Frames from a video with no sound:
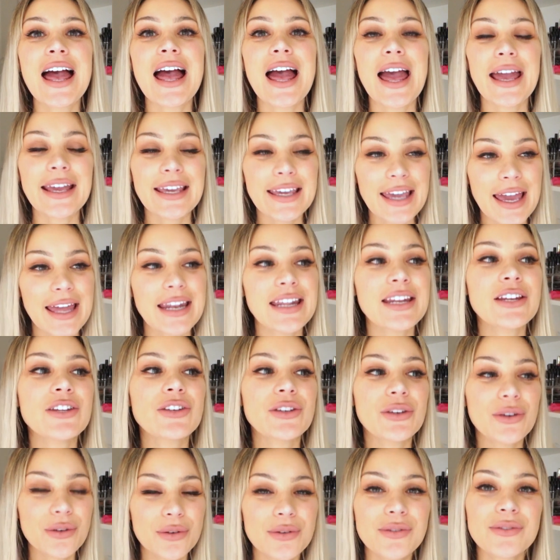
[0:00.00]
and getting
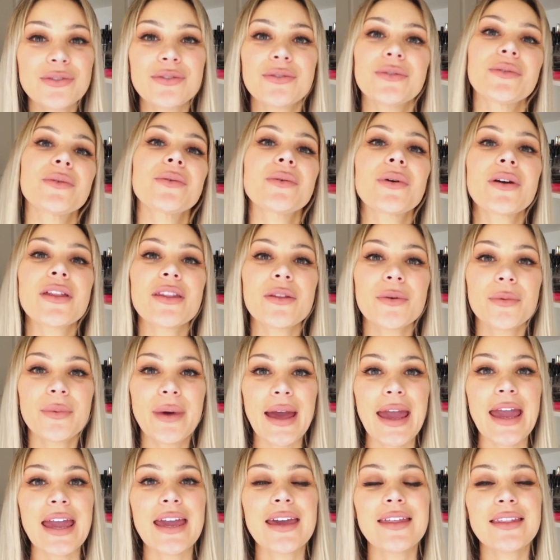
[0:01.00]
used to the
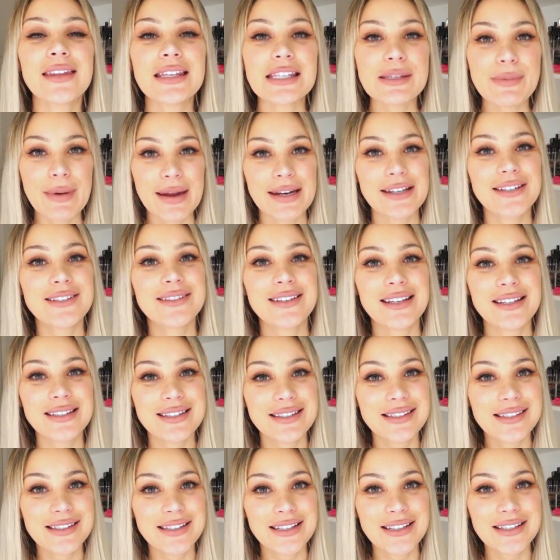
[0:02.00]
way the Spanish
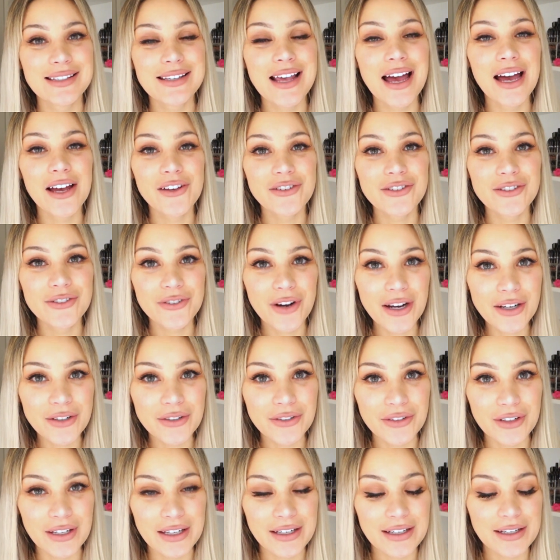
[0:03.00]
sentences are
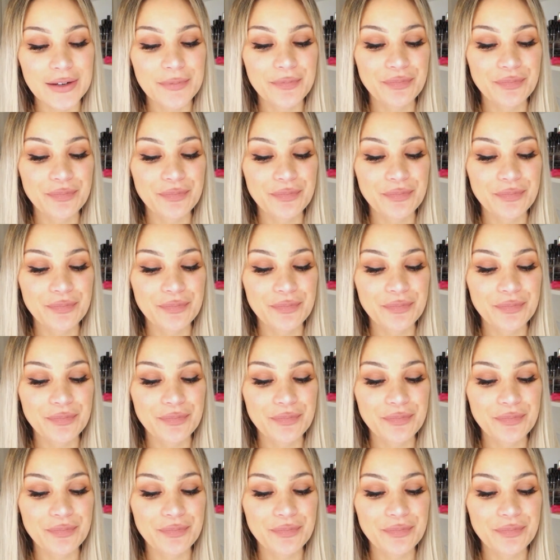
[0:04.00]
structured.